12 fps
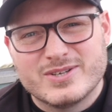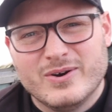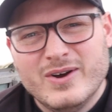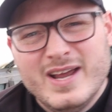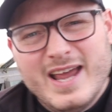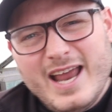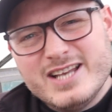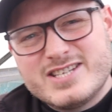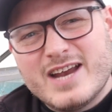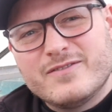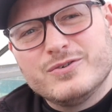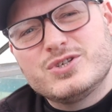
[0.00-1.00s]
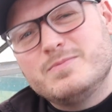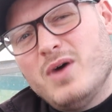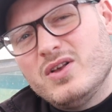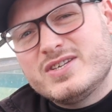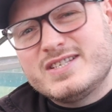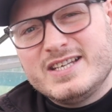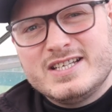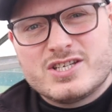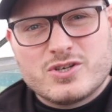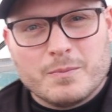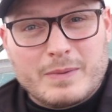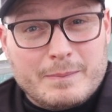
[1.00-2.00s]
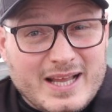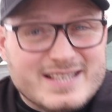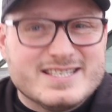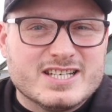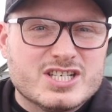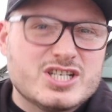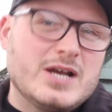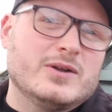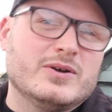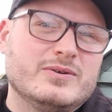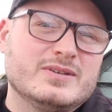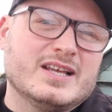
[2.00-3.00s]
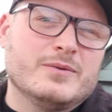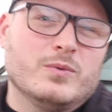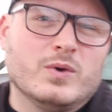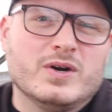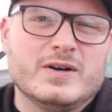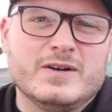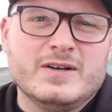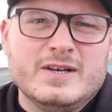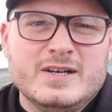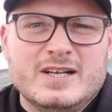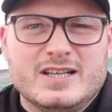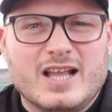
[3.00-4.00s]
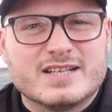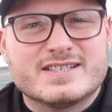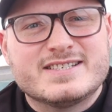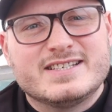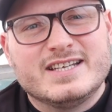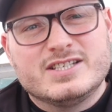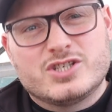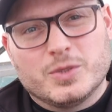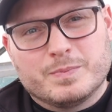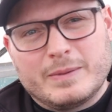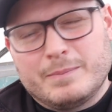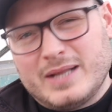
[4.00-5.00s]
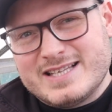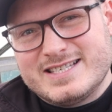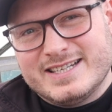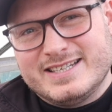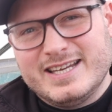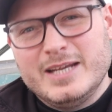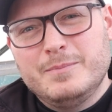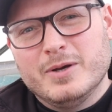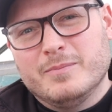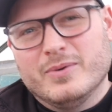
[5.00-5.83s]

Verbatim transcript: So in general, small seeds should be planted shallowly, where larger seeds should be planted deeper.